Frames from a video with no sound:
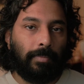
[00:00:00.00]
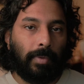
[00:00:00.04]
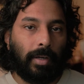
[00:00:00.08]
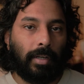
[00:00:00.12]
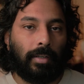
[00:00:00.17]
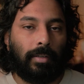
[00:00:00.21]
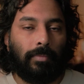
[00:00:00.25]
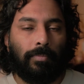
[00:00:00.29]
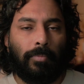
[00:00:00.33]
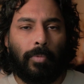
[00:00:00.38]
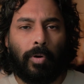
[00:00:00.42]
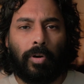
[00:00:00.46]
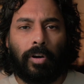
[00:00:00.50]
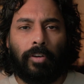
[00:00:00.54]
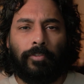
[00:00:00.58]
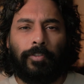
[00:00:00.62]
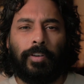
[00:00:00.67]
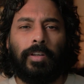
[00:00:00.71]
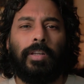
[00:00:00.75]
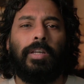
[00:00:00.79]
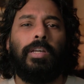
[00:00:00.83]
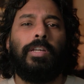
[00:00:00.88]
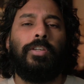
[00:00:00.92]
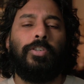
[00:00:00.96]
but more of
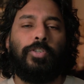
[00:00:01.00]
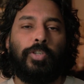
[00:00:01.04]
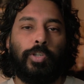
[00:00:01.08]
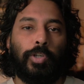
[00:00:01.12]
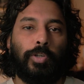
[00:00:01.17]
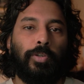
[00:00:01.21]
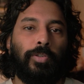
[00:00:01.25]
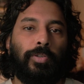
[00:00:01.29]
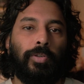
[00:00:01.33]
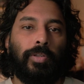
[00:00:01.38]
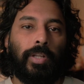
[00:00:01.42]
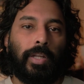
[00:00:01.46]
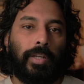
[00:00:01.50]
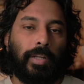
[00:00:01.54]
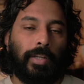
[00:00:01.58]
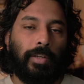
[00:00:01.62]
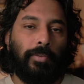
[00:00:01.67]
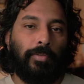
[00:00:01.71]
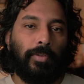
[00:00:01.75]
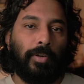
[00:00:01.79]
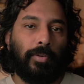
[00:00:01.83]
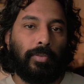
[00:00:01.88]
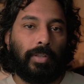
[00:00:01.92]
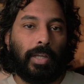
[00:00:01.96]
an intro to letting
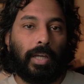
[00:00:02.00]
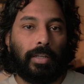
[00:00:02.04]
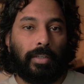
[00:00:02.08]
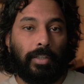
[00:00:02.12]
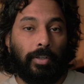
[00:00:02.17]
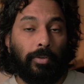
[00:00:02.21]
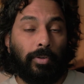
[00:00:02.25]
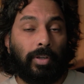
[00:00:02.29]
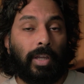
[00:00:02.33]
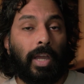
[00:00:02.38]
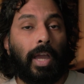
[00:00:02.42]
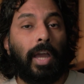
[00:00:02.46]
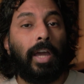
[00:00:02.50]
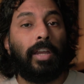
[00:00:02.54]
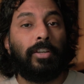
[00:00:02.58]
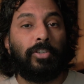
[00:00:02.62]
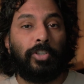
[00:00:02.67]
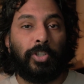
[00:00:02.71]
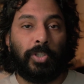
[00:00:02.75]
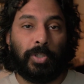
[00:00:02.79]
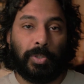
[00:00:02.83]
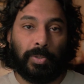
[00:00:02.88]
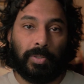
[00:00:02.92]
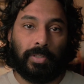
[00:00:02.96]
you know that you can
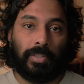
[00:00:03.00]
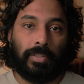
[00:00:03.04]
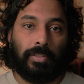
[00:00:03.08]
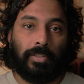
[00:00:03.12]
shoot